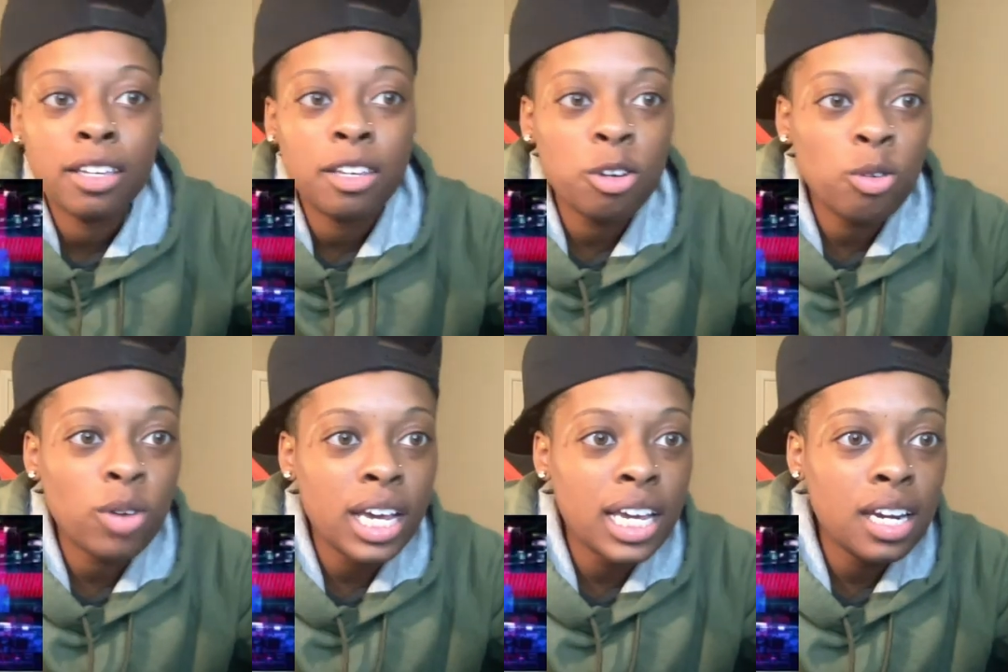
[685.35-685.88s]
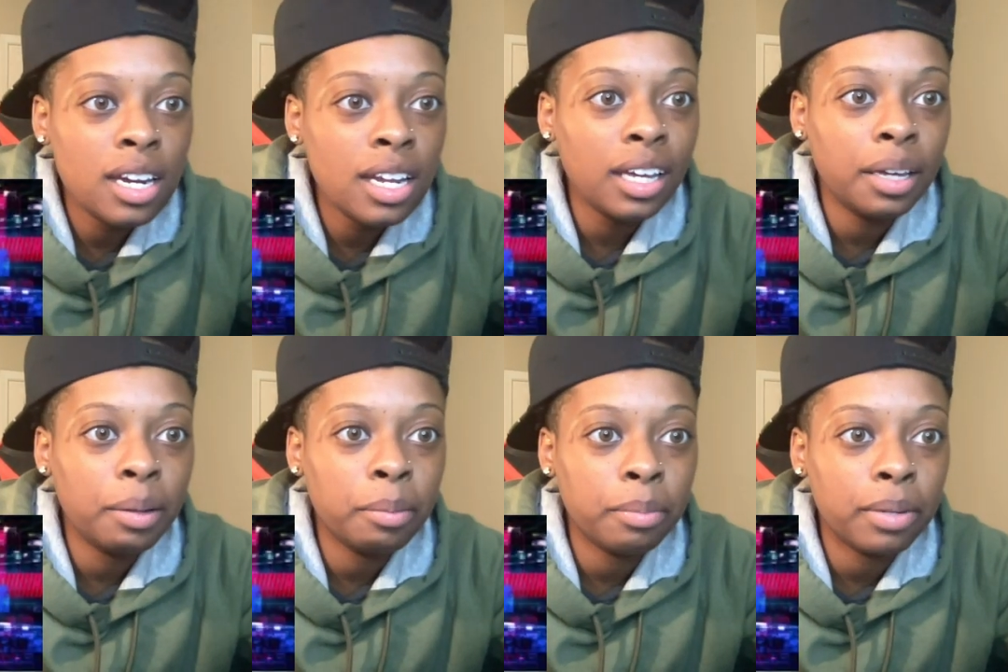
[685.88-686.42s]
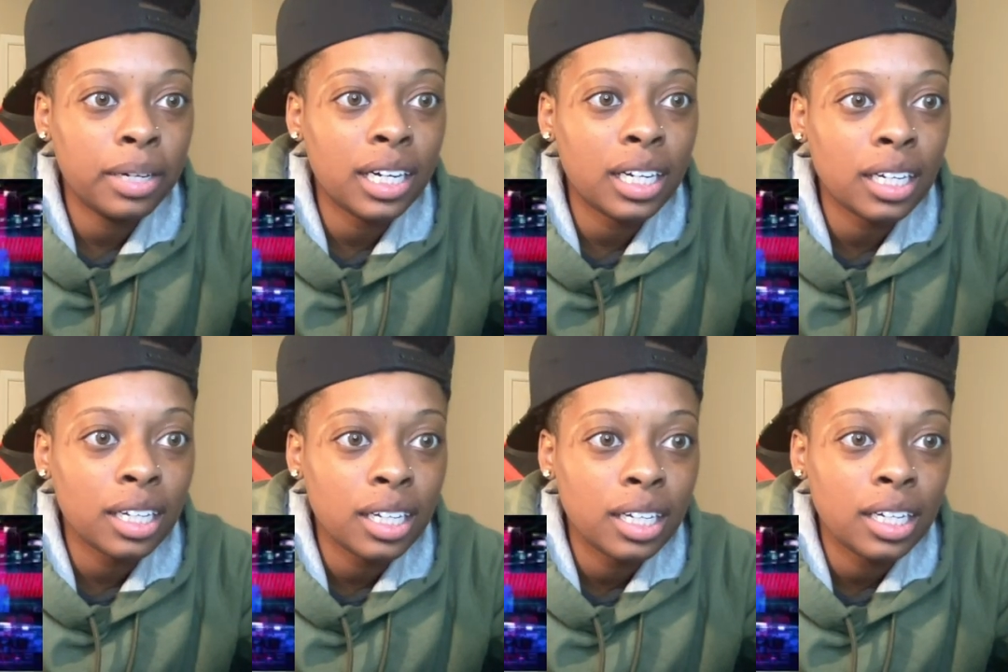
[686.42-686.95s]
You ain't nothing but
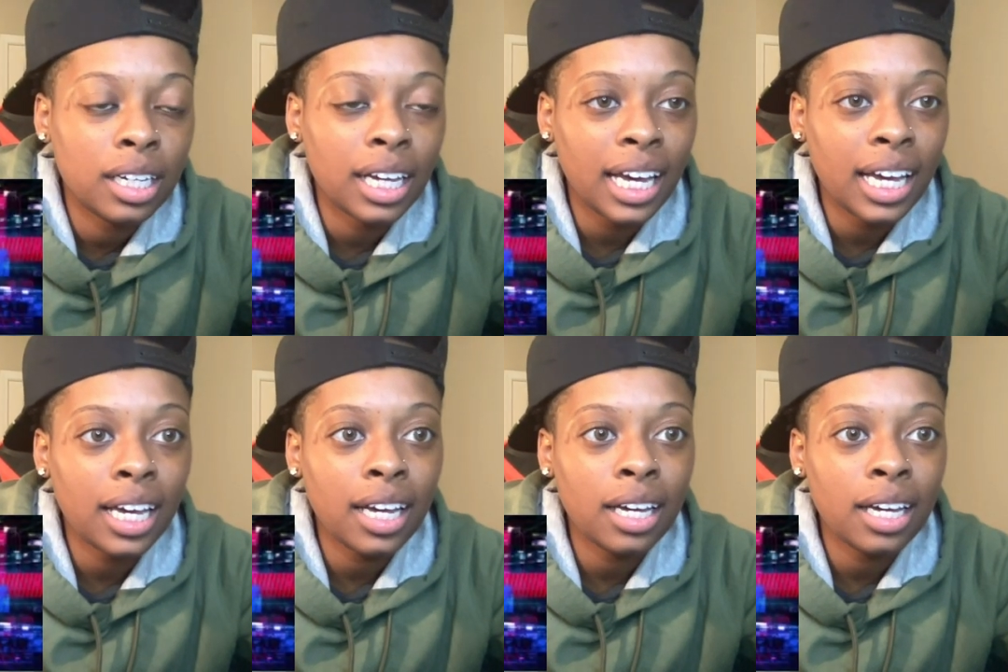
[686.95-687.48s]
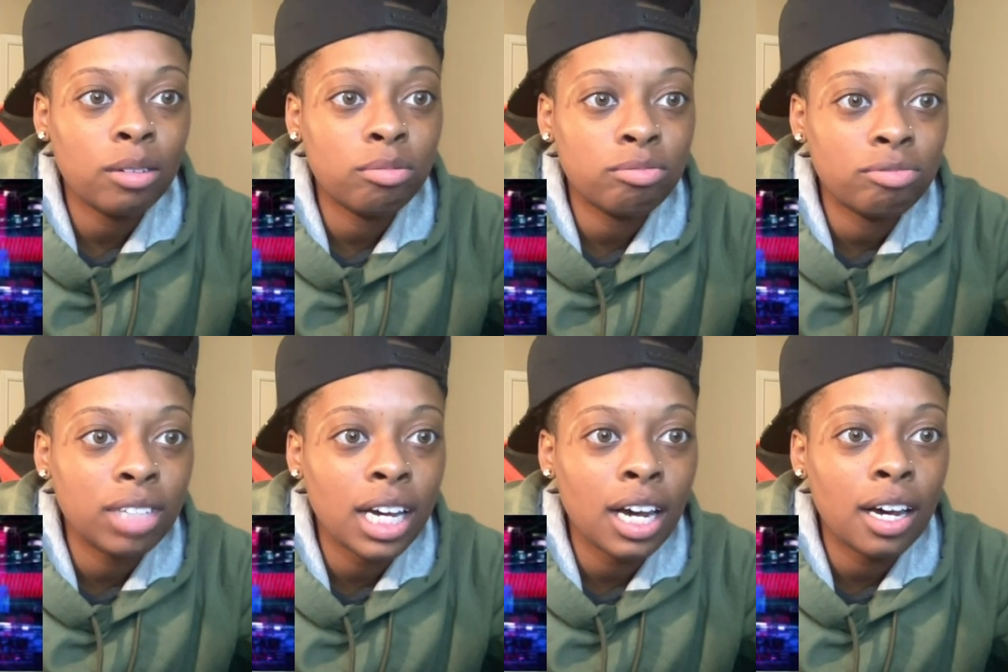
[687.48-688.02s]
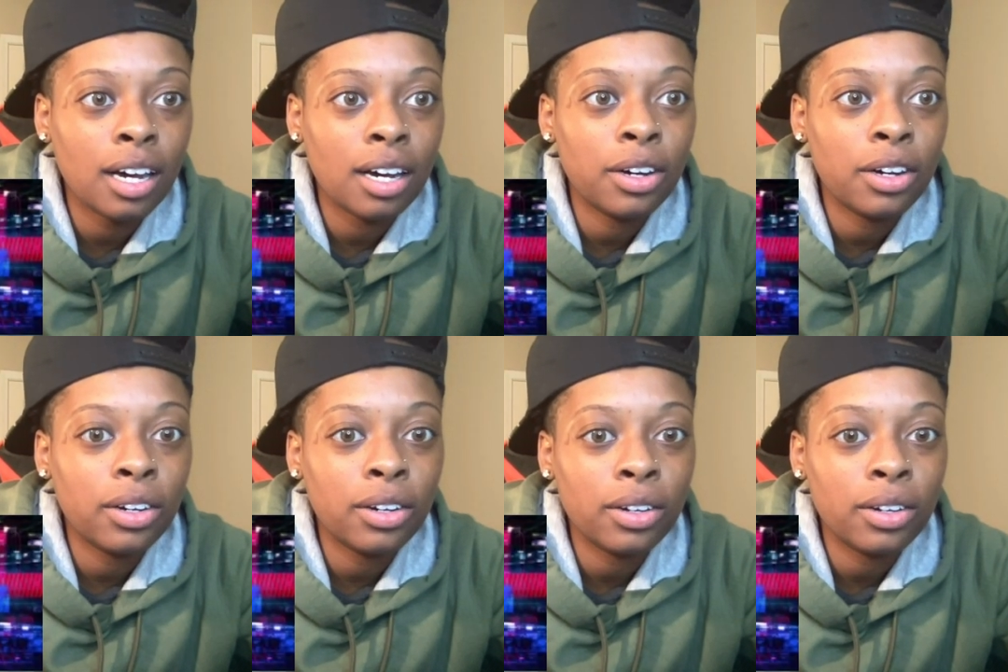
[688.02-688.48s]
a hound dog.